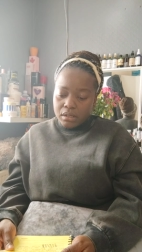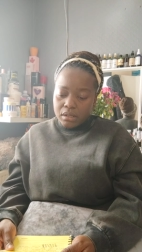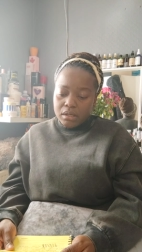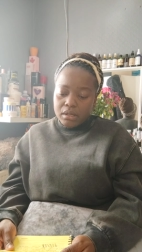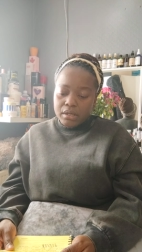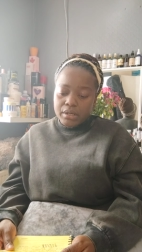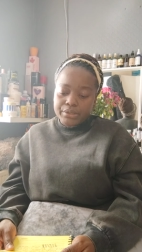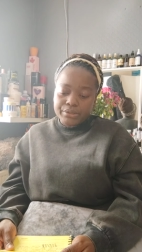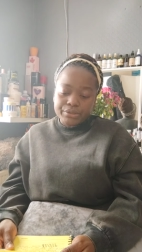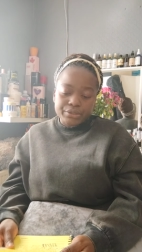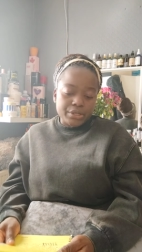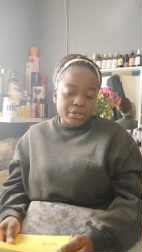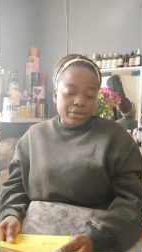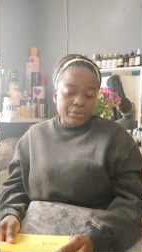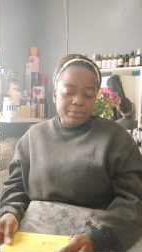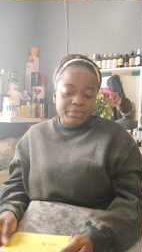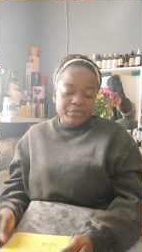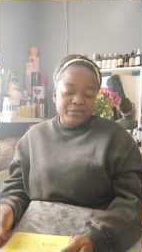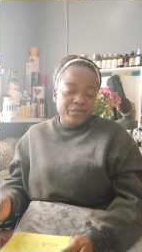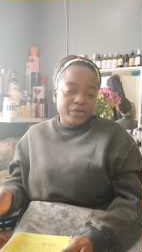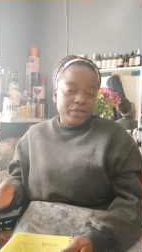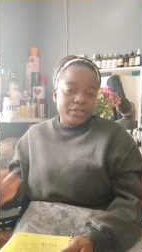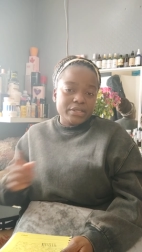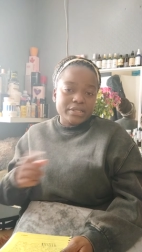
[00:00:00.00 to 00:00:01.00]
oh no
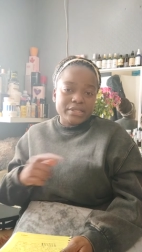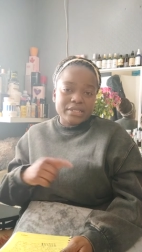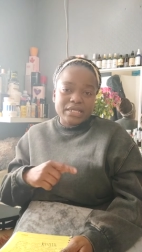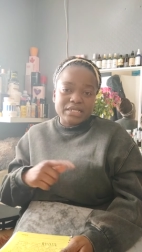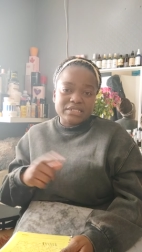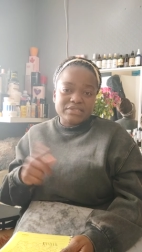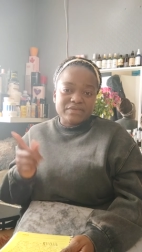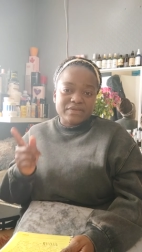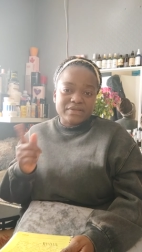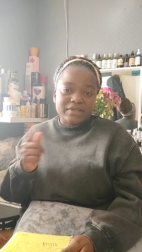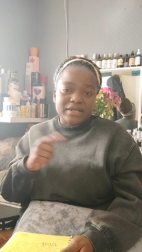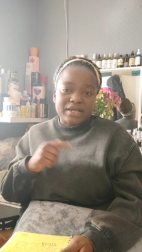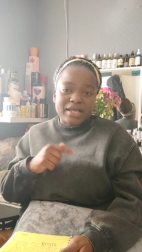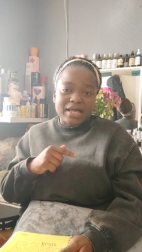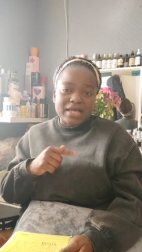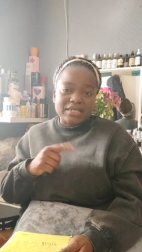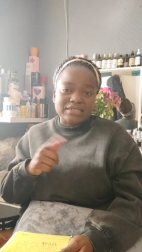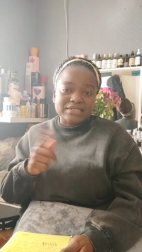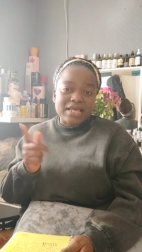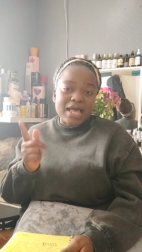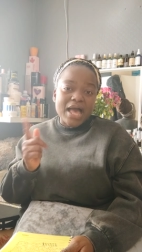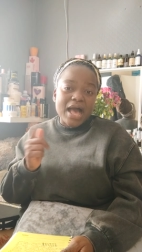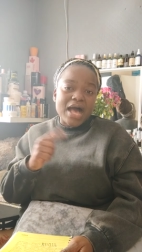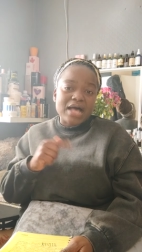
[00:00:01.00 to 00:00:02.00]
before the date so the
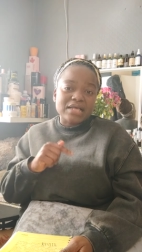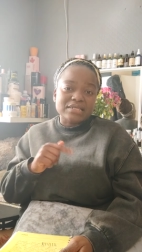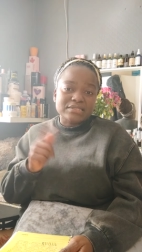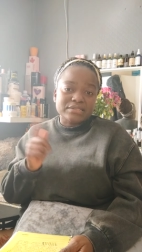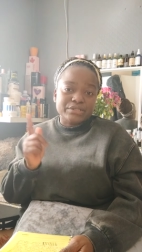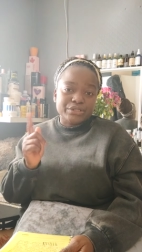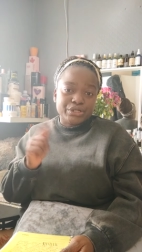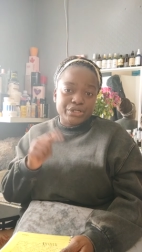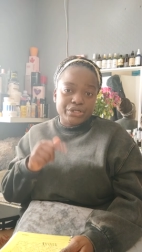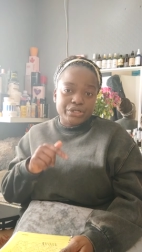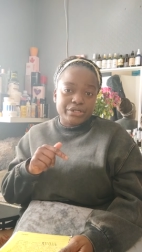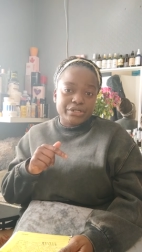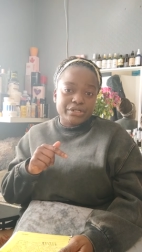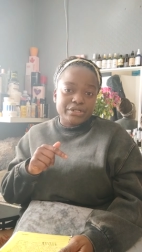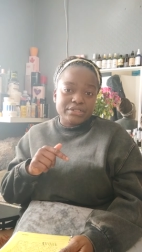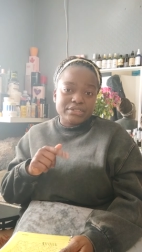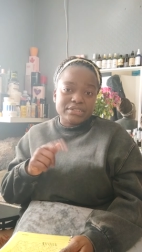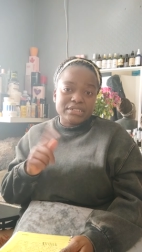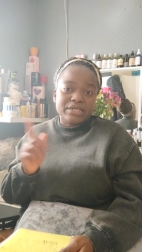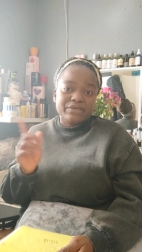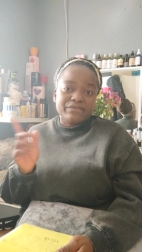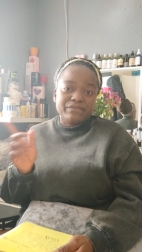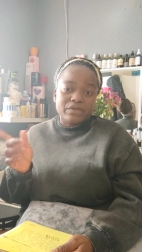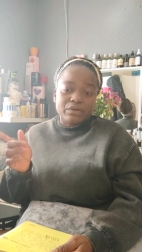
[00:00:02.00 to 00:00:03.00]
guys they asked the
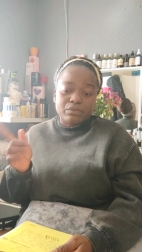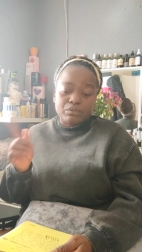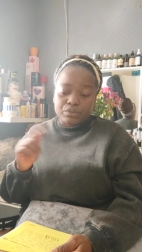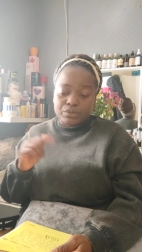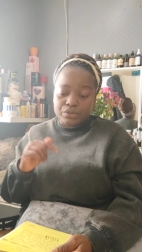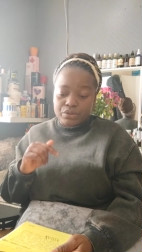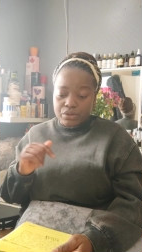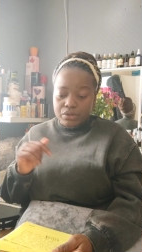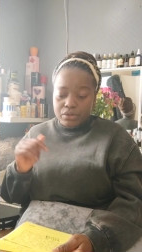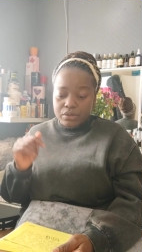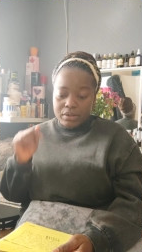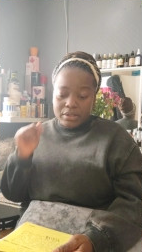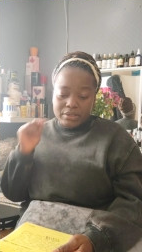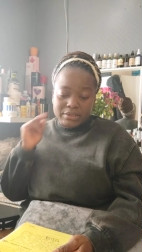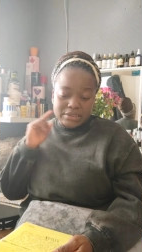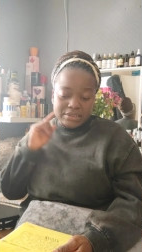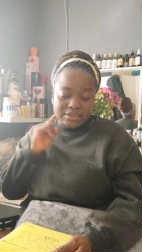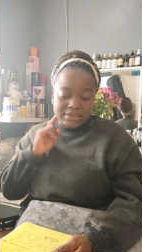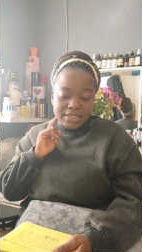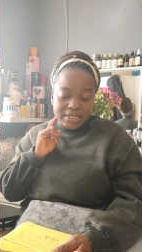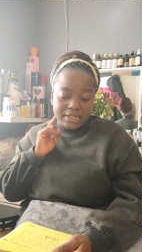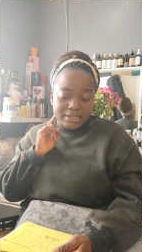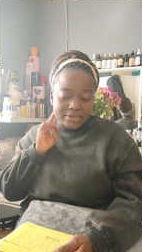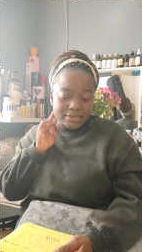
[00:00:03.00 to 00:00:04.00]
girls if they want to go on the
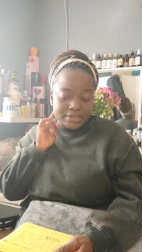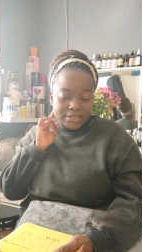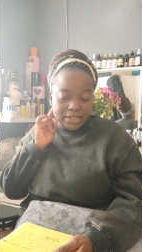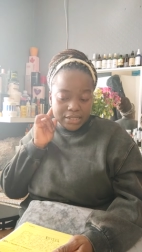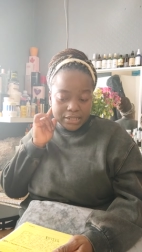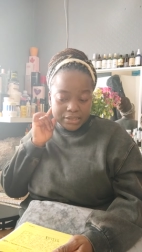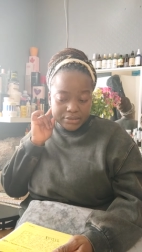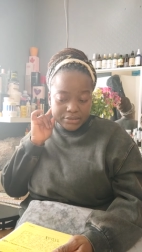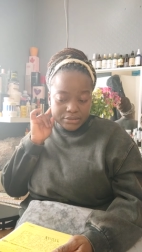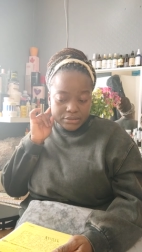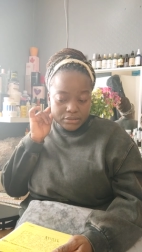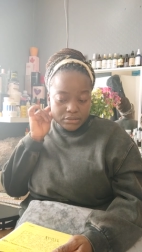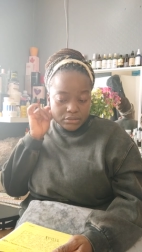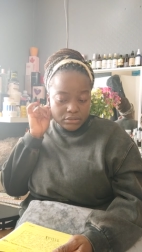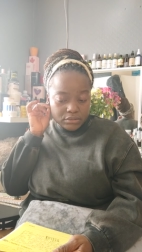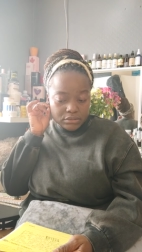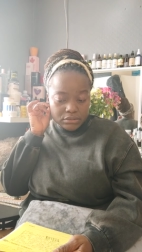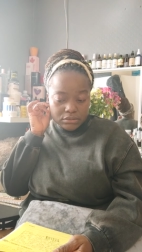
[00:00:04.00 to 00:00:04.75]
second date